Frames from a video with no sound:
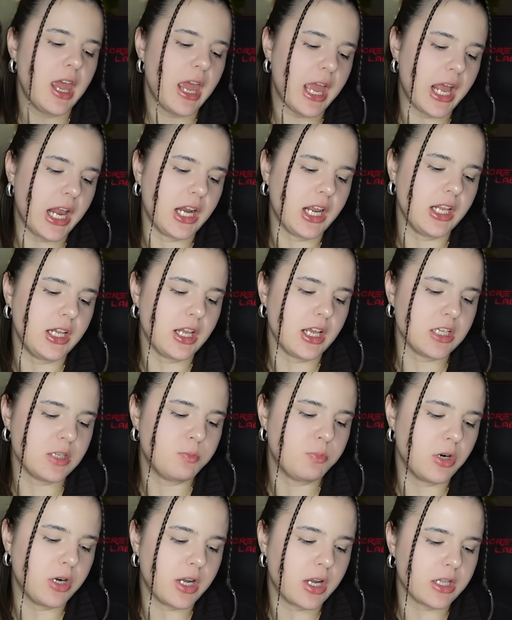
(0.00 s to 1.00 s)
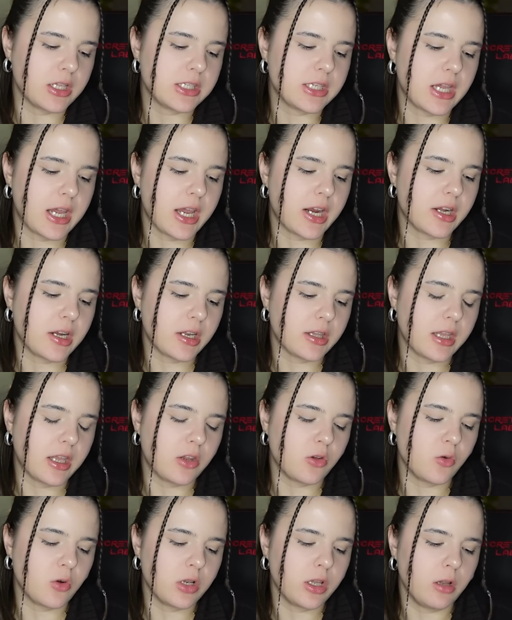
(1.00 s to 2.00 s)
And he does put it inside. They
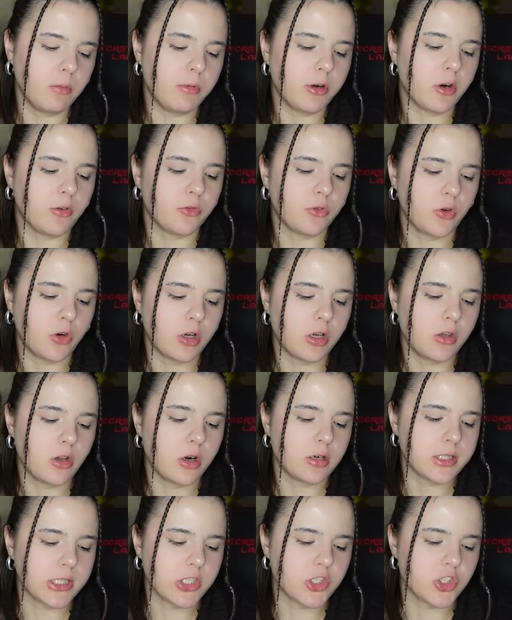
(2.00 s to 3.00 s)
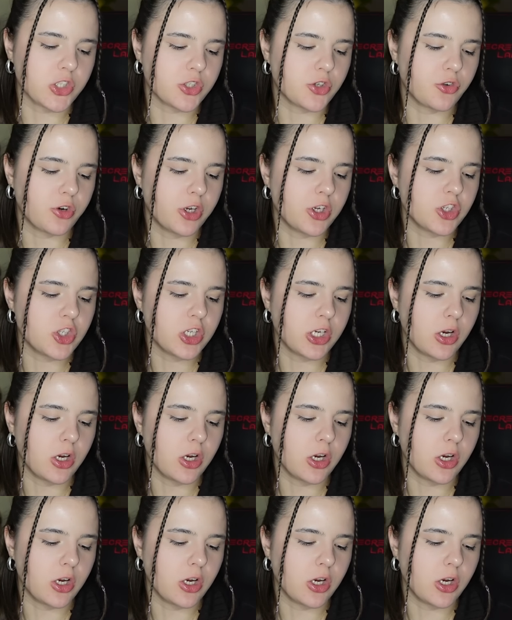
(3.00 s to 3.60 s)
do a little bit of dirty talk that's just cringe.